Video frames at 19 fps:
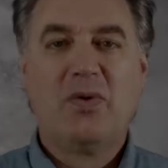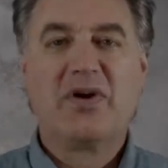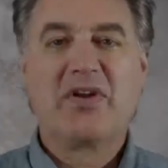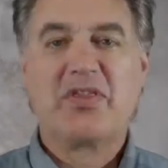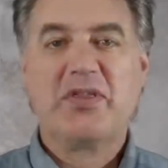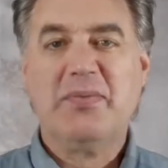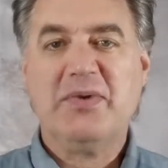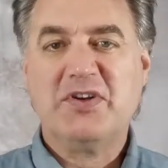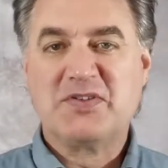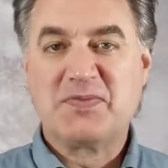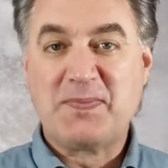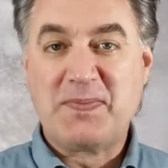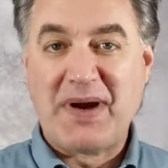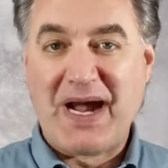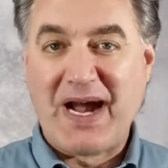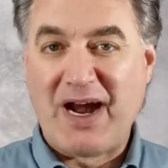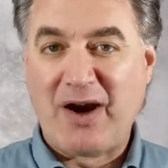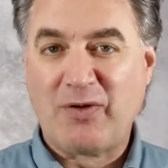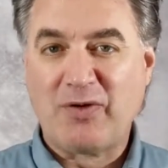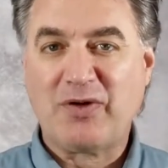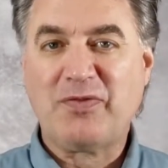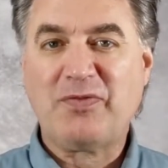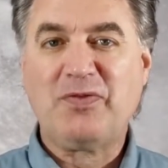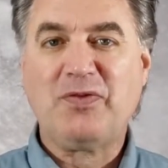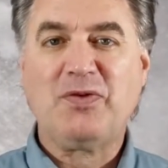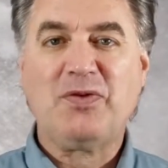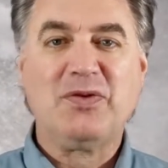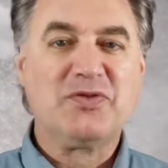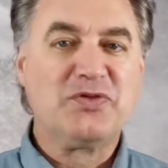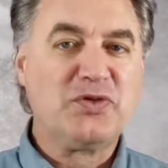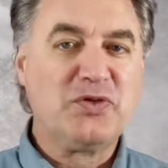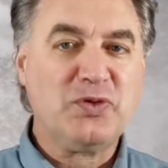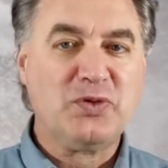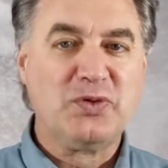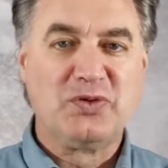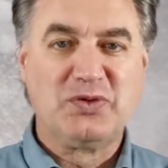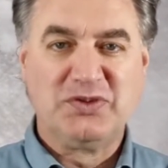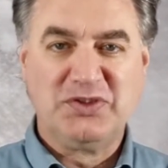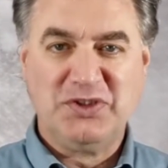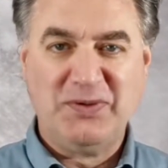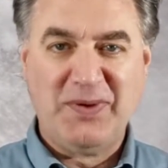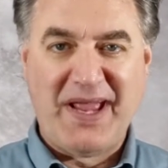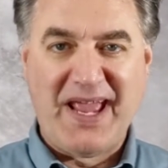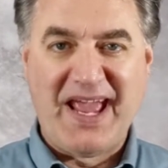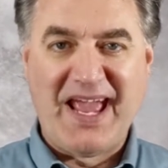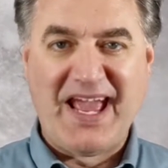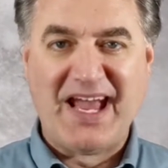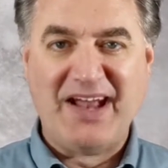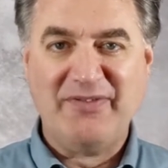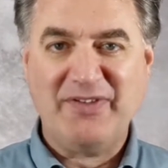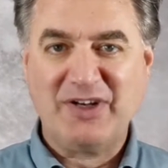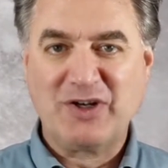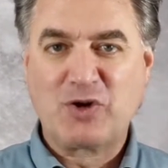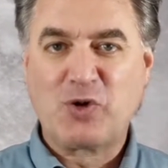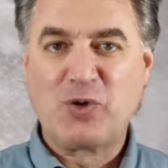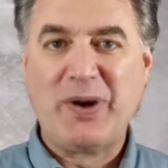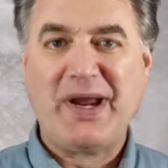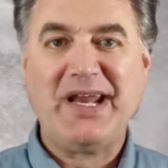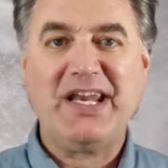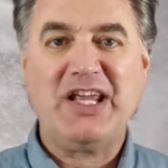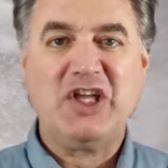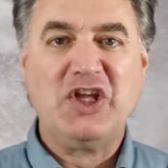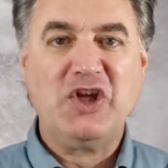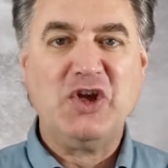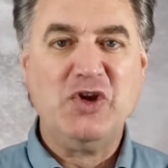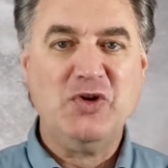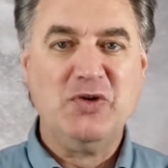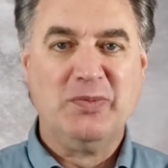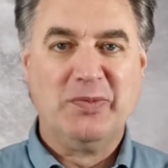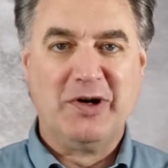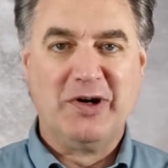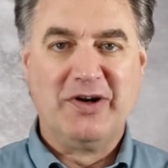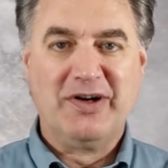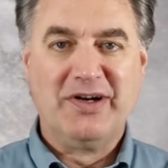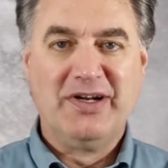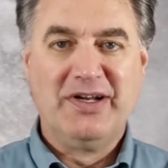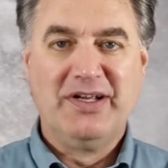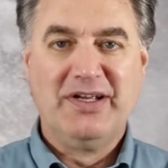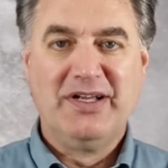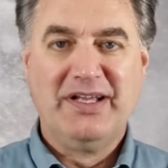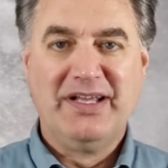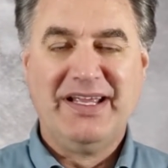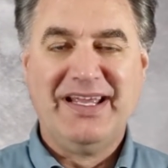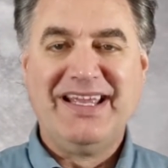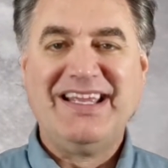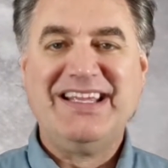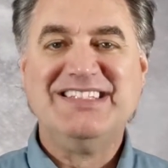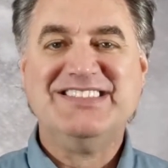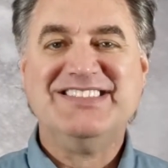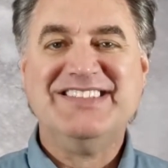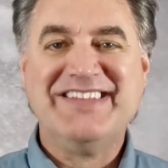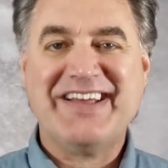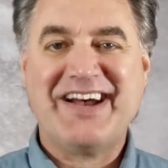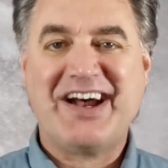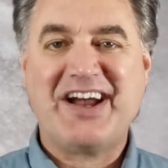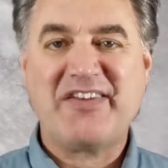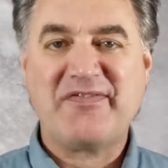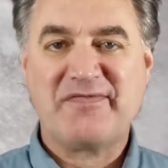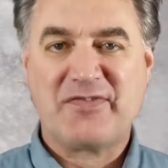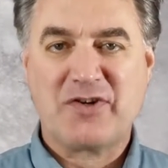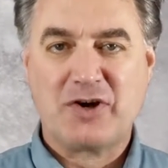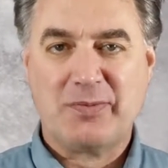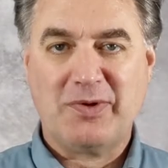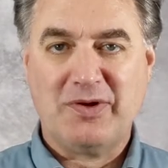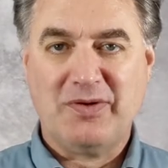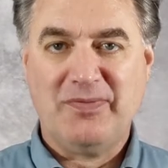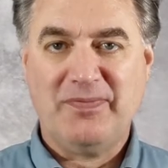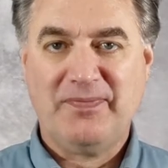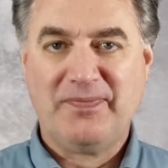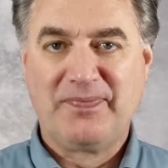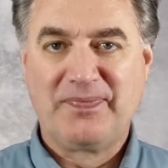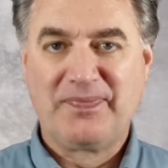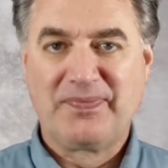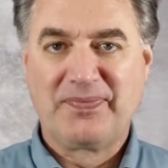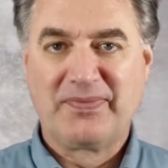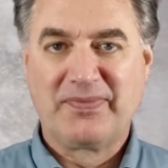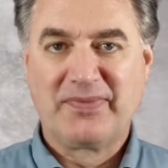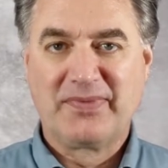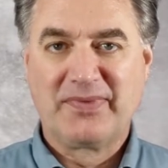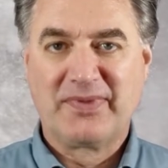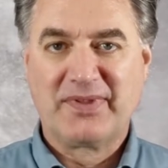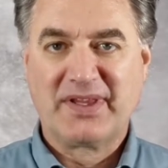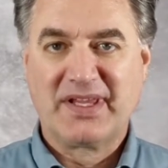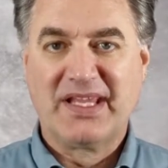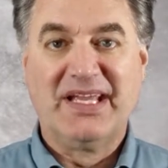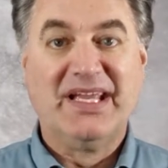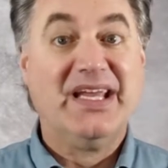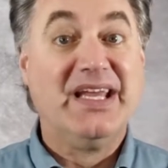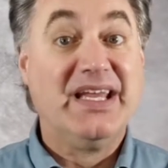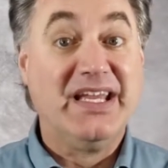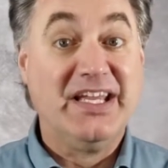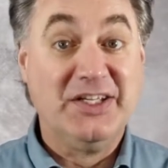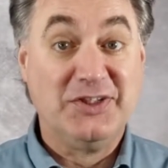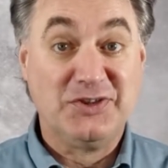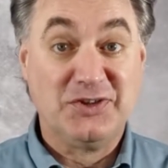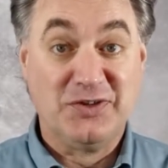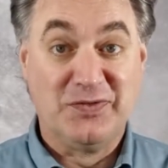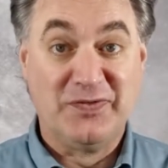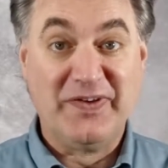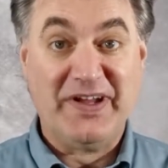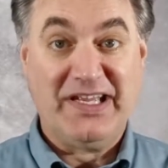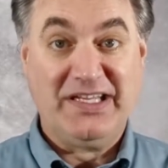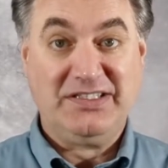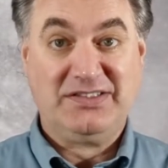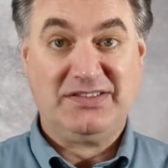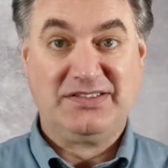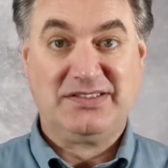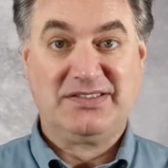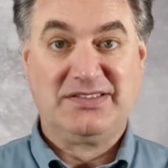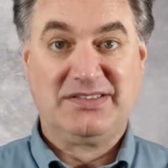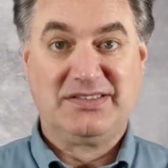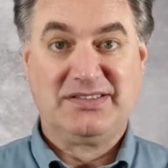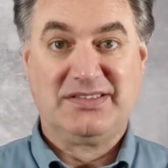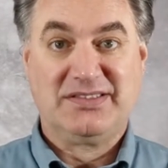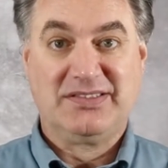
One of the most powerful tools you have in creating humor is nonverbal. It's your face.